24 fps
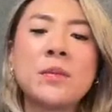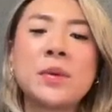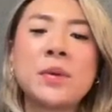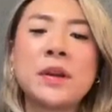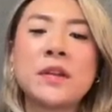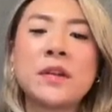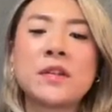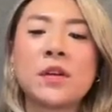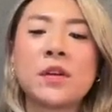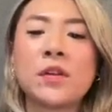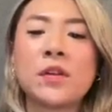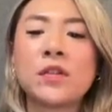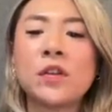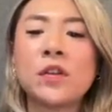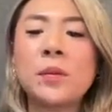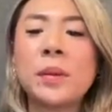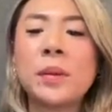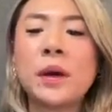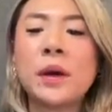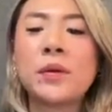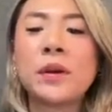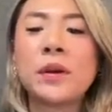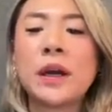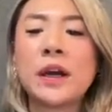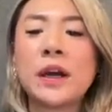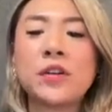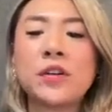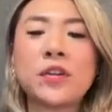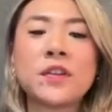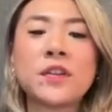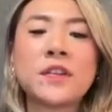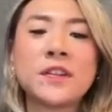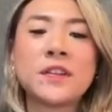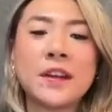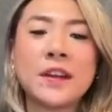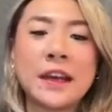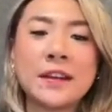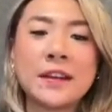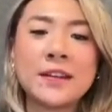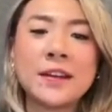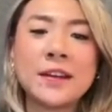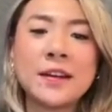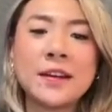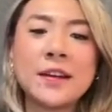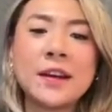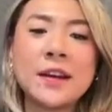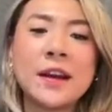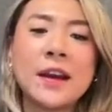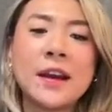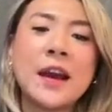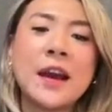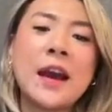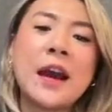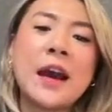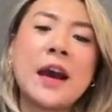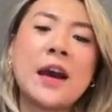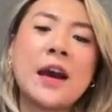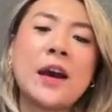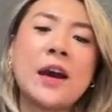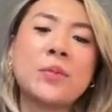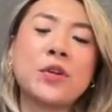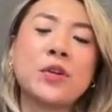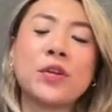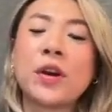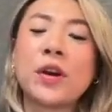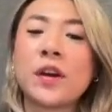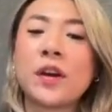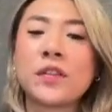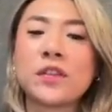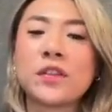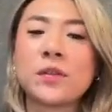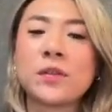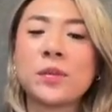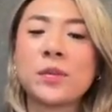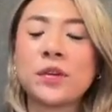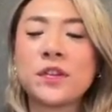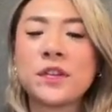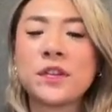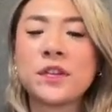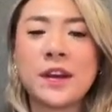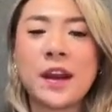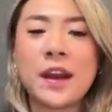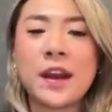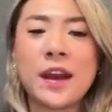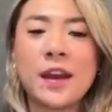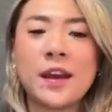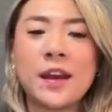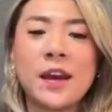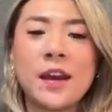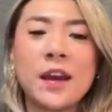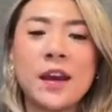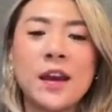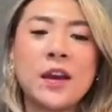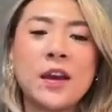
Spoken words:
but it's also about understanding your customers today.